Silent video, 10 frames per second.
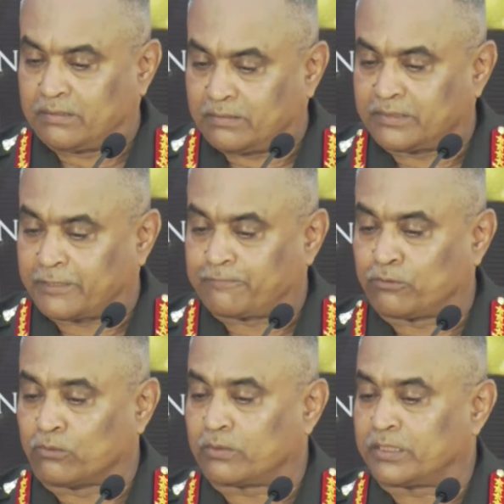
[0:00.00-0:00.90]

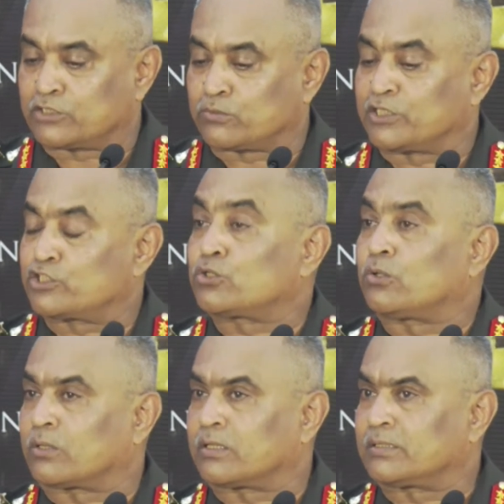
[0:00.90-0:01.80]
therefore, is to
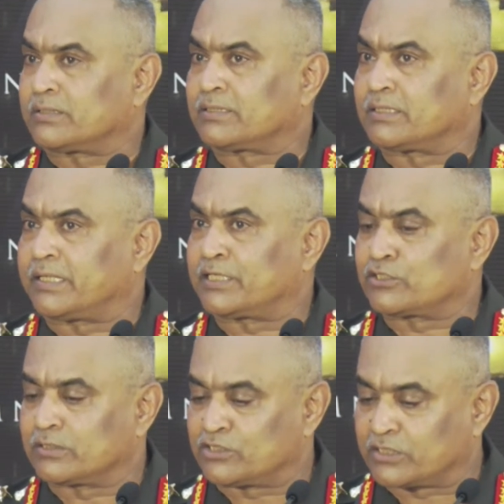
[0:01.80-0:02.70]
ensure that the
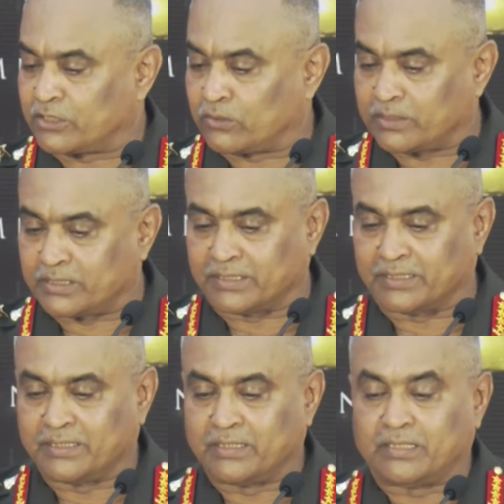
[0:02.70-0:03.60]
nation's security
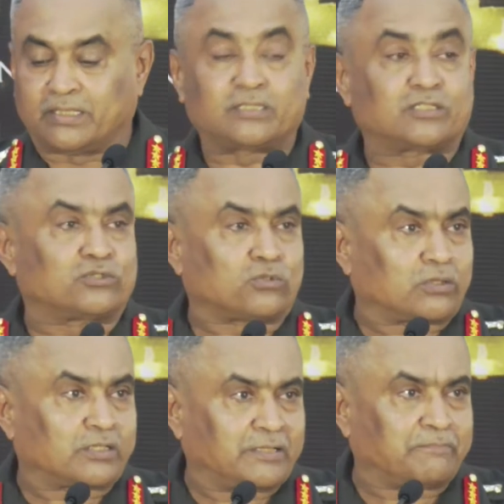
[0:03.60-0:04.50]
is
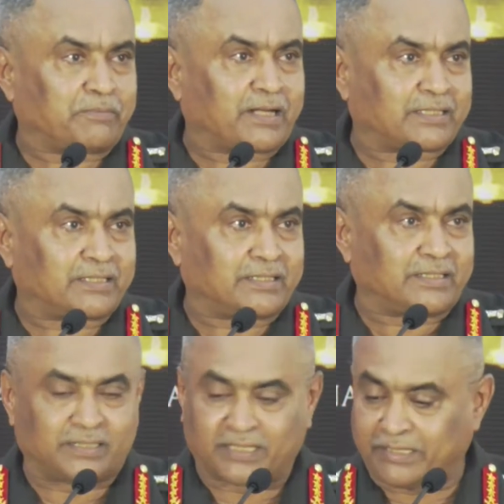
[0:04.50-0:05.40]
not impacted
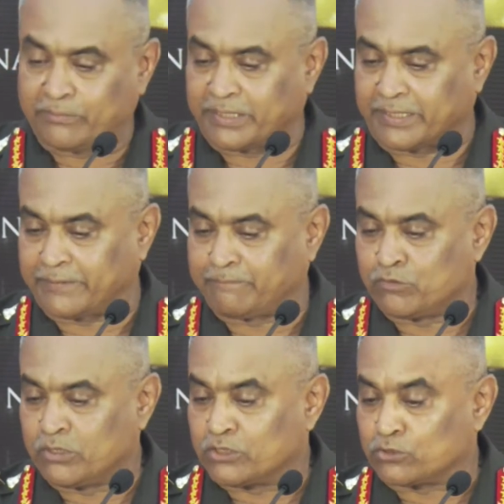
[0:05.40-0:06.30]
in any way
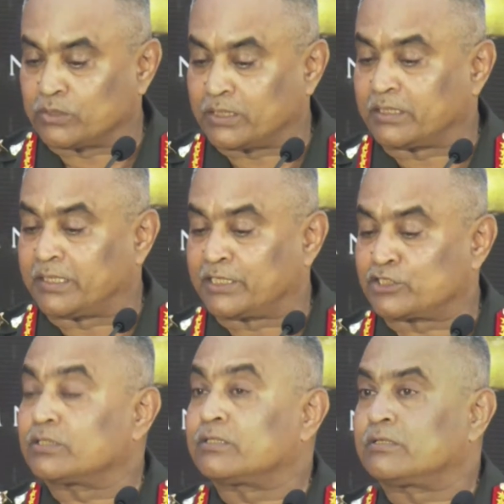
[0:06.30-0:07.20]
so that the
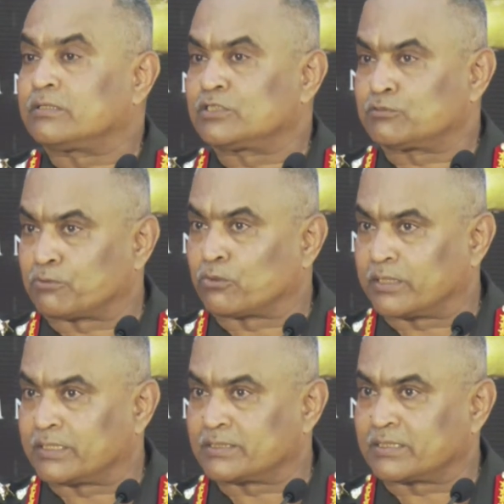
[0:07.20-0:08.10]
nation its
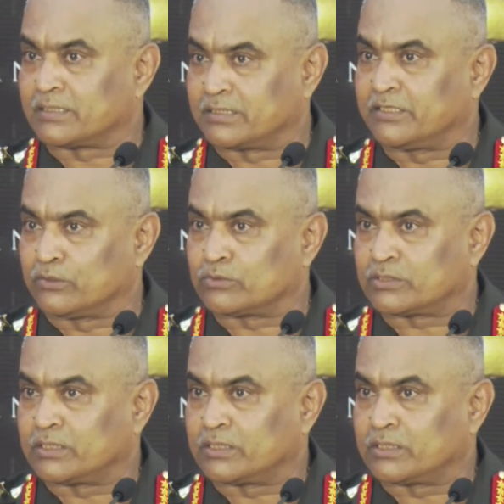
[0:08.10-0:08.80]
progress continues